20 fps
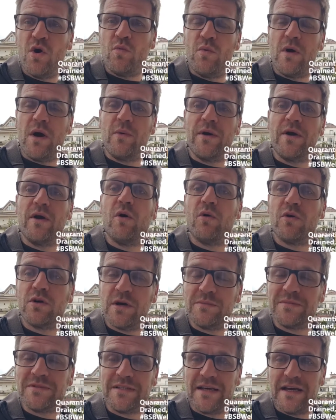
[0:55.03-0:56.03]
where we all
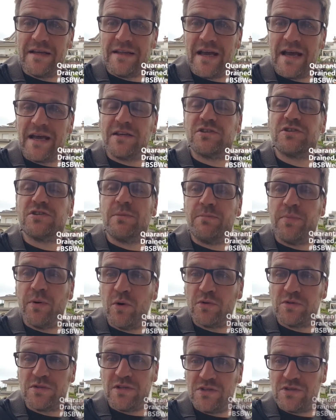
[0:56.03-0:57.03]
come together and
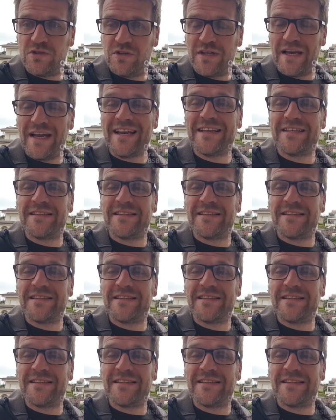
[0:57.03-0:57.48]
support each other, and it